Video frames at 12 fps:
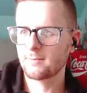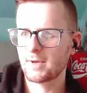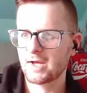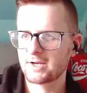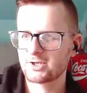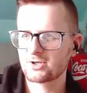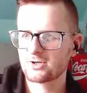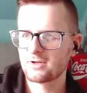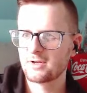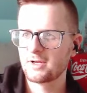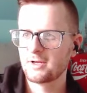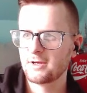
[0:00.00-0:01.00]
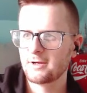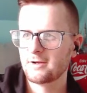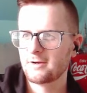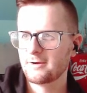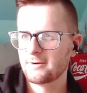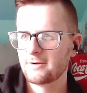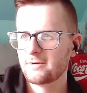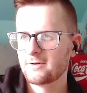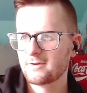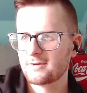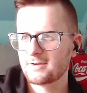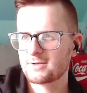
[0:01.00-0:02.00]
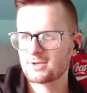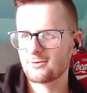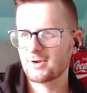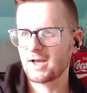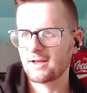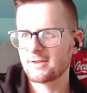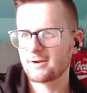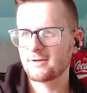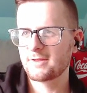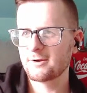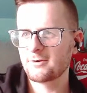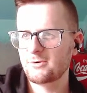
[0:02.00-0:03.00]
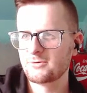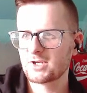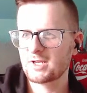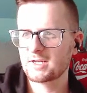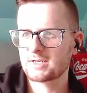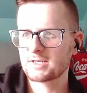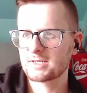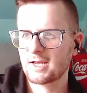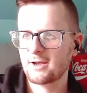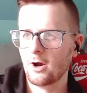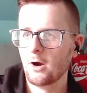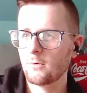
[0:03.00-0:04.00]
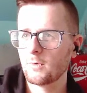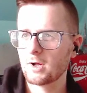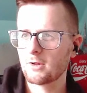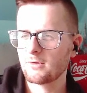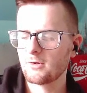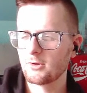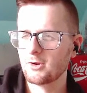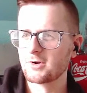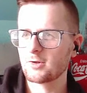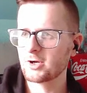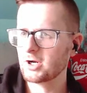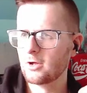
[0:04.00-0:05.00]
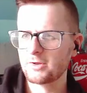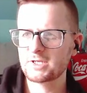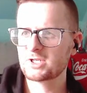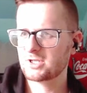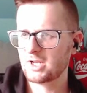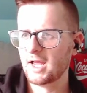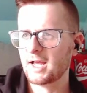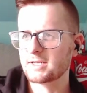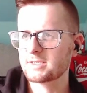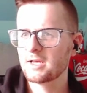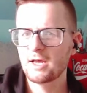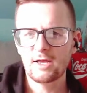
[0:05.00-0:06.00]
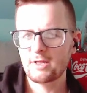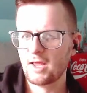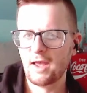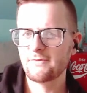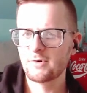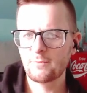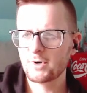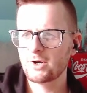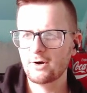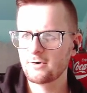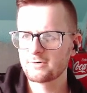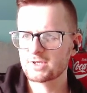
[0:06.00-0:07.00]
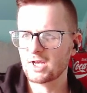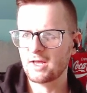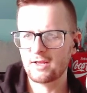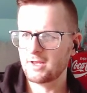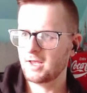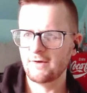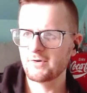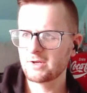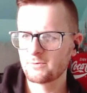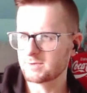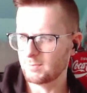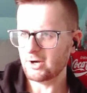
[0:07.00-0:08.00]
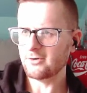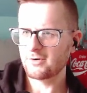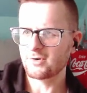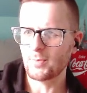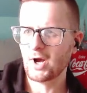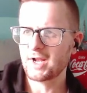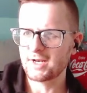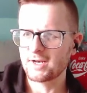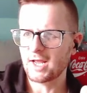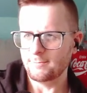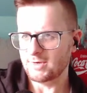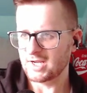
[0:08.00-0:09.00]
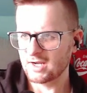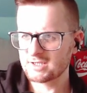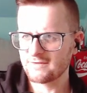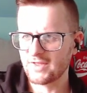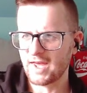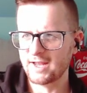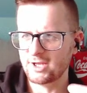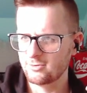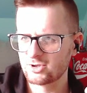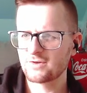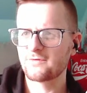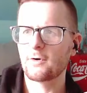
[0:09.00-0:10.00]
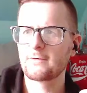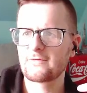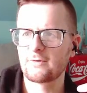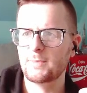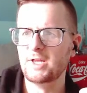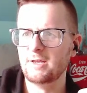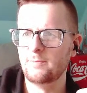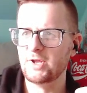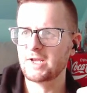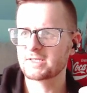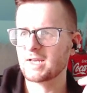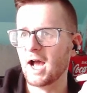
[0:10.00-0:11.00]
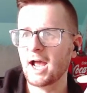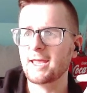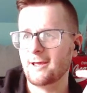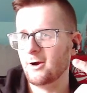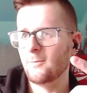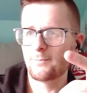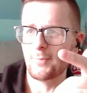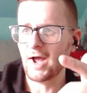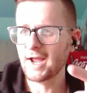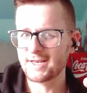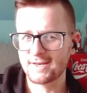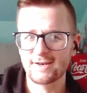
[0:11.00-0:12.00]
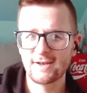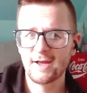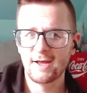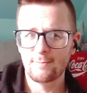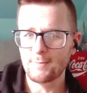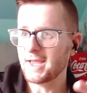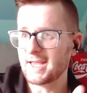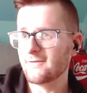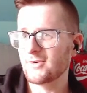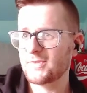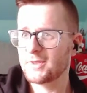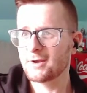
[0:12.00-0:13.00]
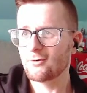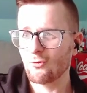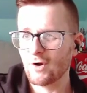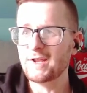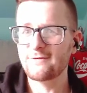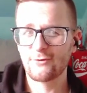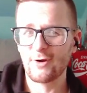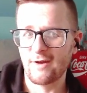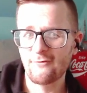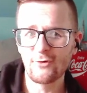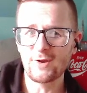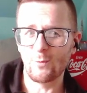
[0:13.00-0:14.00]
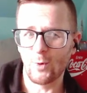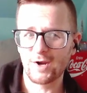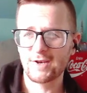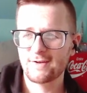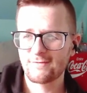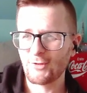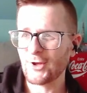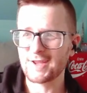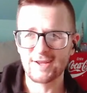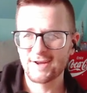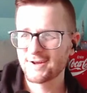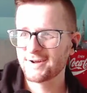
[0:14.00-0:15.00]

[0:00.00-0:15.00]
match. So yeah, they're using it to say, oh well, look at all these stats. Everyone knows everything was better under Biden, and because of that, you should vote for me because I helped Biden make everything great for everyone. Like,